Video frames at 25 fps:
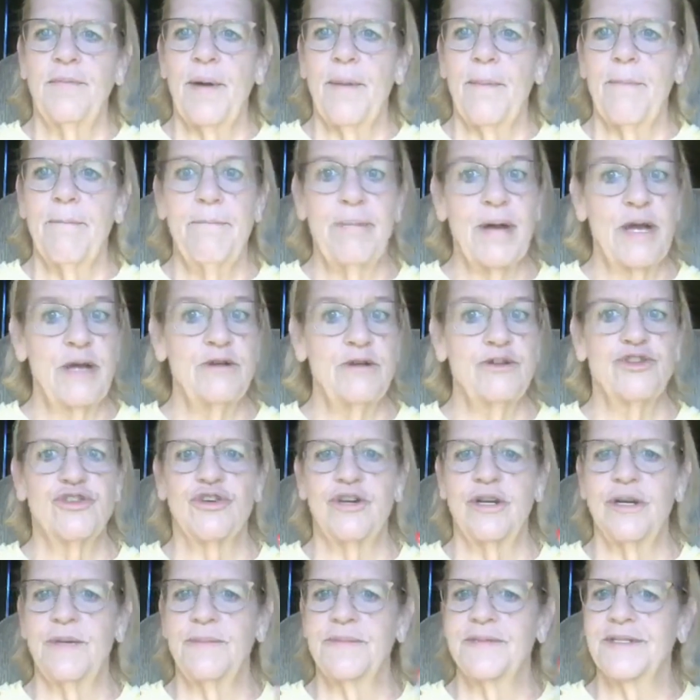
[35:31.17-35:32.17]
Boat
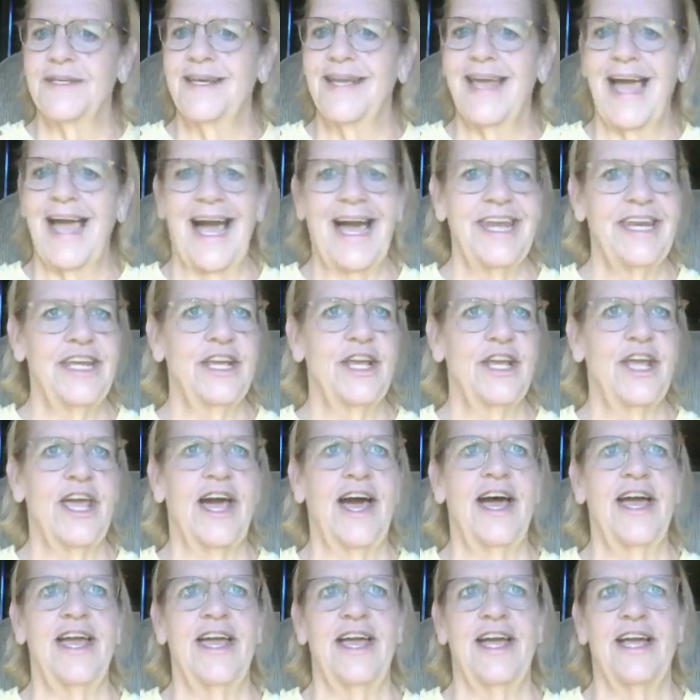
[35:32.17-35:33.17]
trips, guided
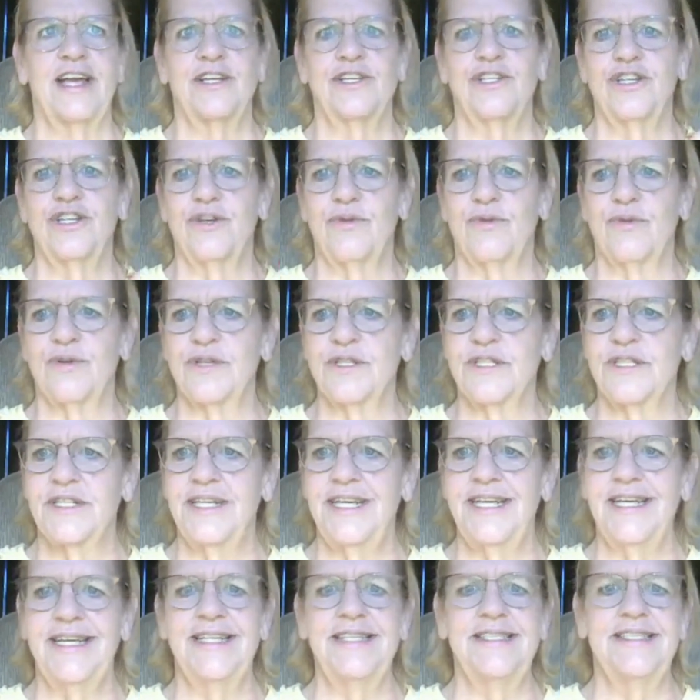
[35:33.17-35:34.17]
kayak tours,
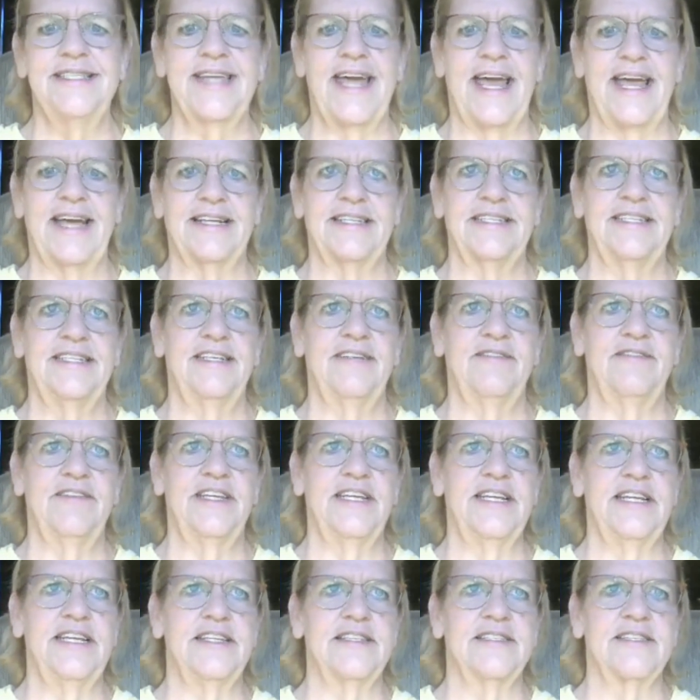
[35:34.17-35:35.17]
kids'
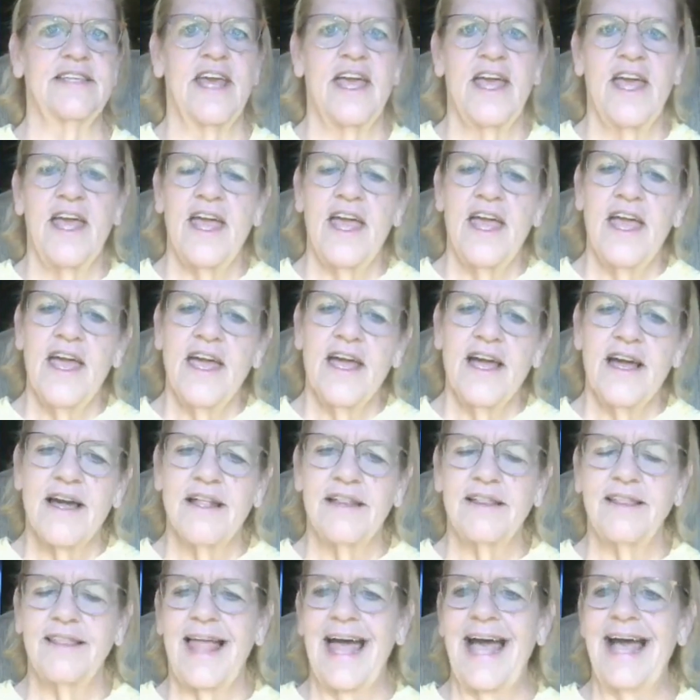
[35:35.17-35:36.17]
activities,
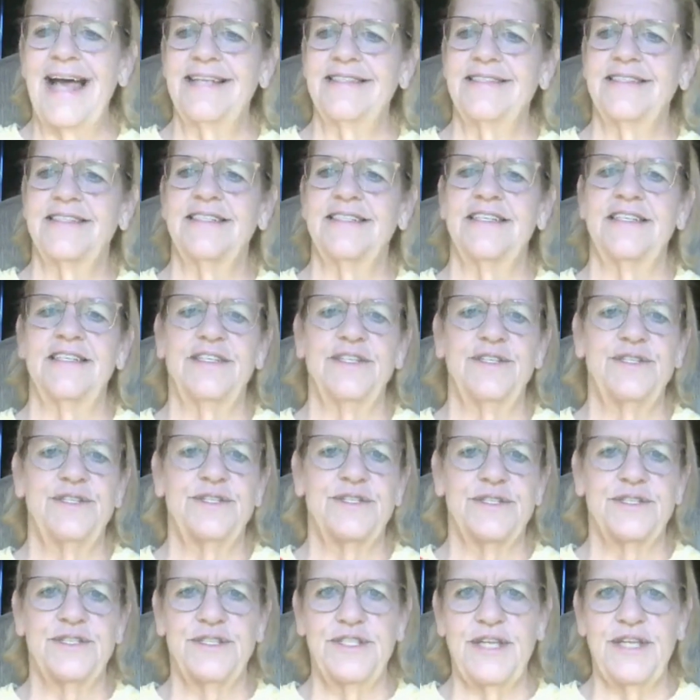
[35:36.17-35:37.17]
classes,
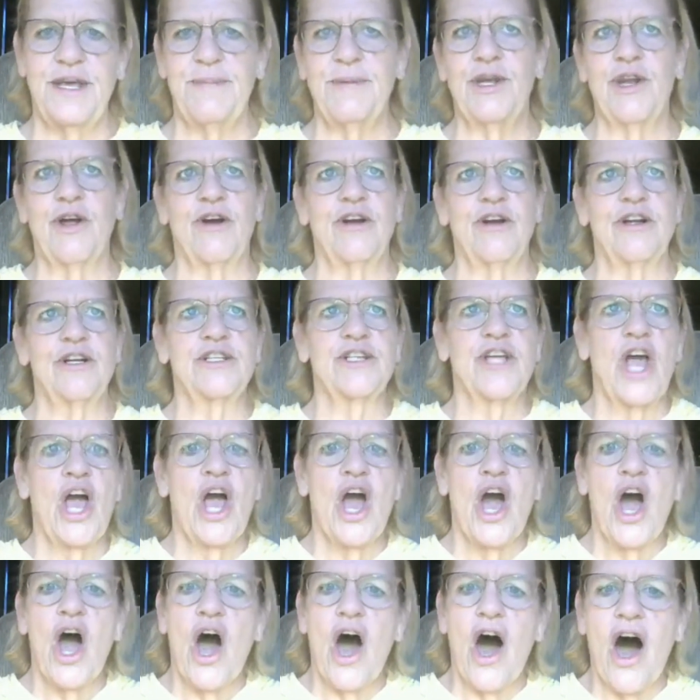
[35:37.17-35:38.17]
seminars.
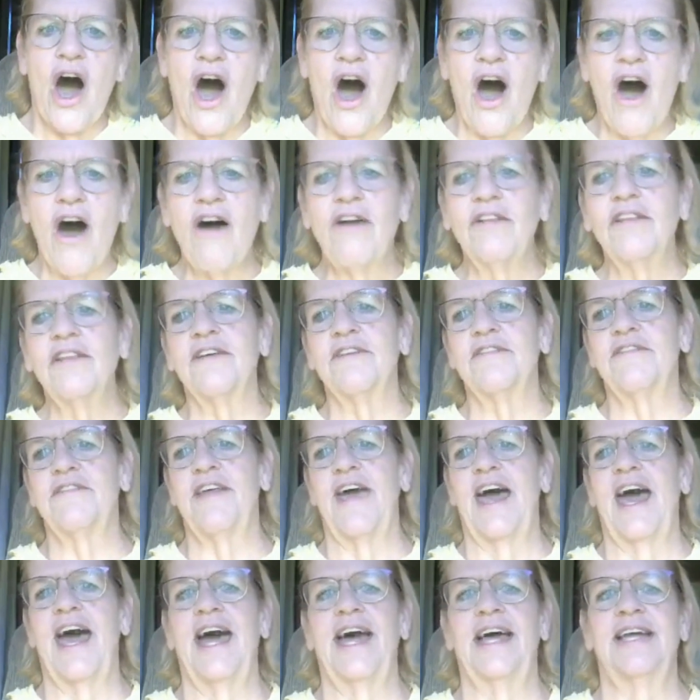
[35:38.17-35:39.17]
All of
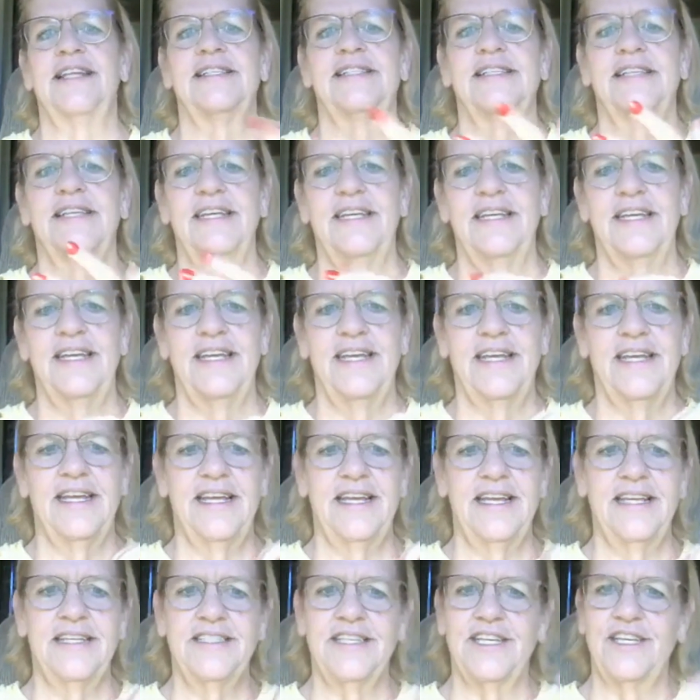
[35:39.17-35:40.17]
that
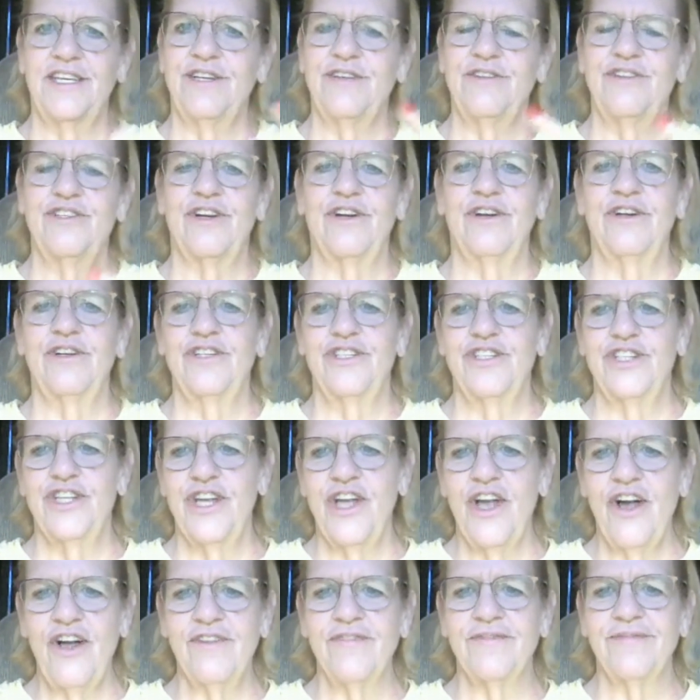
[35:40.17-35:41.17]
is at no charge to
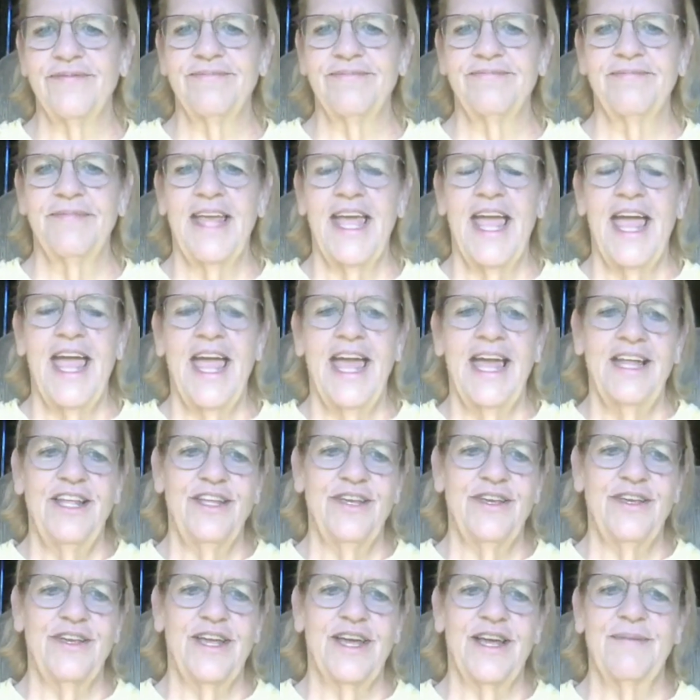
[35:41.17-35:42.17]
y'all. You
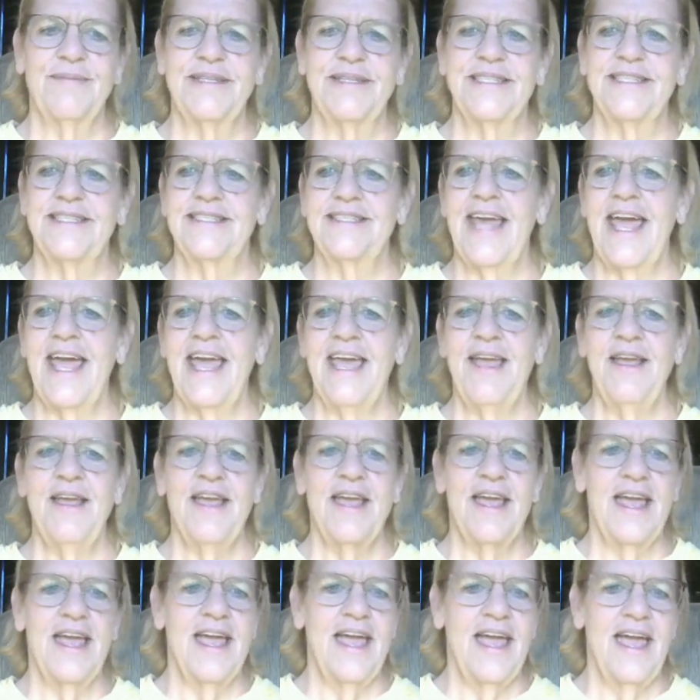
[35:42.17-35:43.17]
can come and stay,
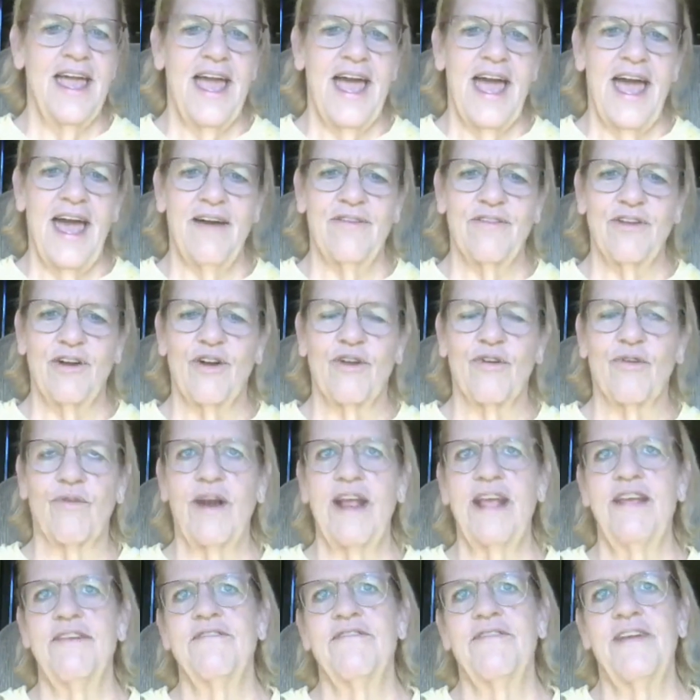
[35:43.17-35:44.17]
have a
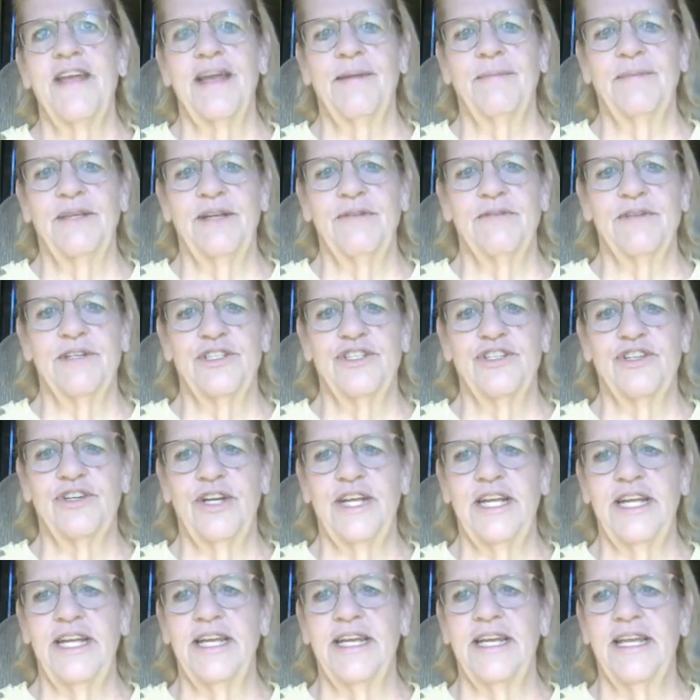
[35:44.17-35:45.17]
great family
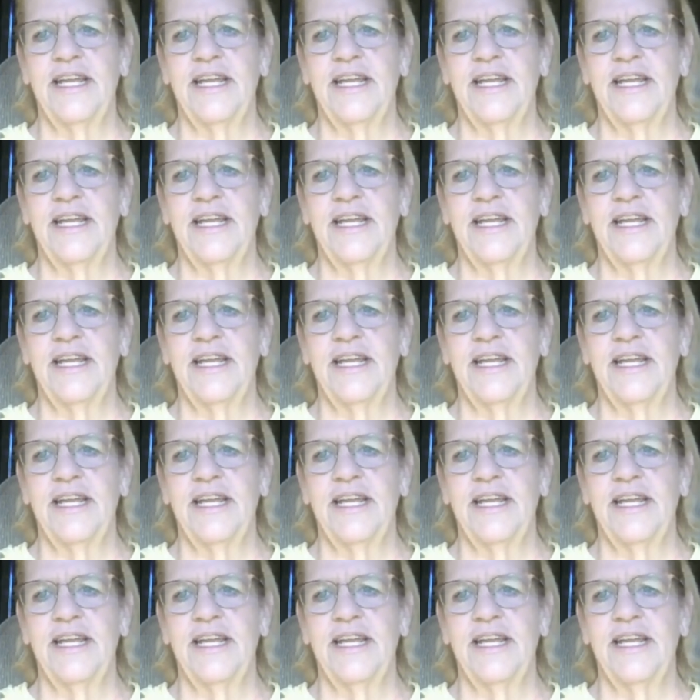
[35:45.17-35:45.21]
retreat.